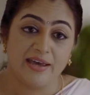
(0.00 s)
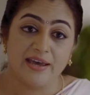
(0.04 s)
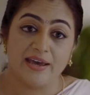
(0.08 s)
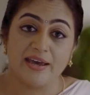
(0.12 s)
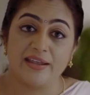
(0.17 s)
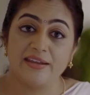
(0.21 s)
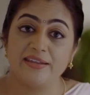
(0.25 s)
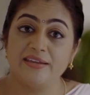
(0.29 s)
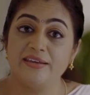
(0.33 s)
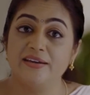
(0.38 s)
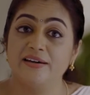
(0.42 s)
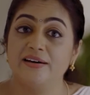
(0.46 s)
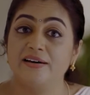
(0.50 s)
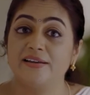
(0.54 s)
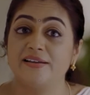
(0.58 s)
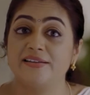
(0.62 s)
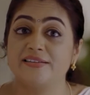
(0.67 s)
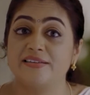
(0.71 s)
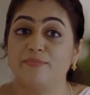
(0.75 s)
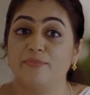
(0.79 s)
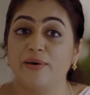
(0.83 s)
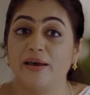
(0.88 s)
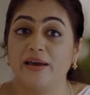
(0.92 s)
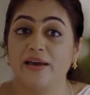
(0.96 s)
And here
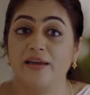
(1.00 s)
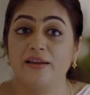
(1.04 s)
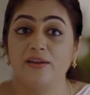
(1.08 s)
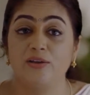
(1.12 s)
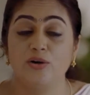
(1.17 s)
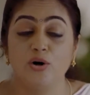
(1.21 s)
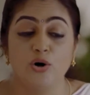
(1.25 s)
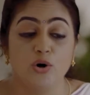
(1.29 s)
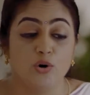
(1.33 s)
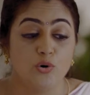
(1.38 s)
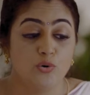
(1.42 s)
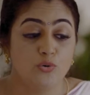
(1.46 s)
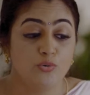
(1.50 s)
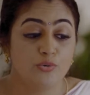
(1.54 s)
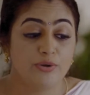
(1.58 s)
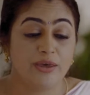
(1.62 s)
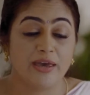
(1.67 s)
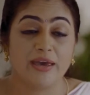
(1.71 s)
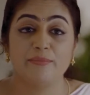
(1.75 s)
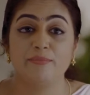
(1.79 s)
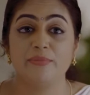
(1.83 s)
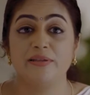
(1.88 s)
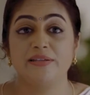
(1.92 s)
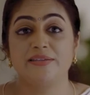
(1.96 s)
is a man who
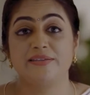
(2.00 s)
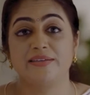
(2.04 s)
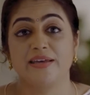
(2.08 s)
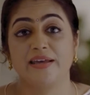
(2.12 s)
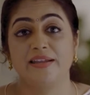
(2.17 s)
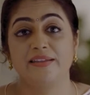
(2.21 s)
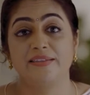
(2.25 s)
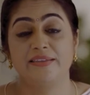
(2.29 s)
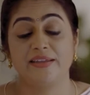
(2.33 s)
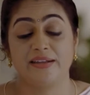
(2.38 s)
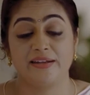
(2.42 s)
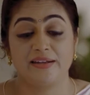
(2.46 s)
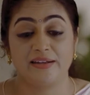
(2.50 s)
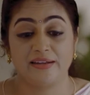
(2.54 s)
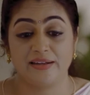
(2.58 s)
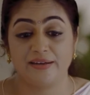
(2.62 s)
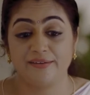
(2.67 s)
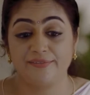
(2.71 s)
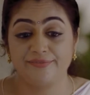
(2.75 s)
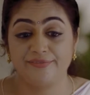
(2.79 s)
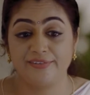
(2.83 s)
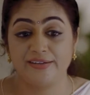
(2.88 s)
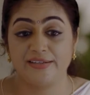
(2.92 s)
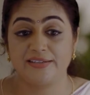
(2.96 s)
came and said that love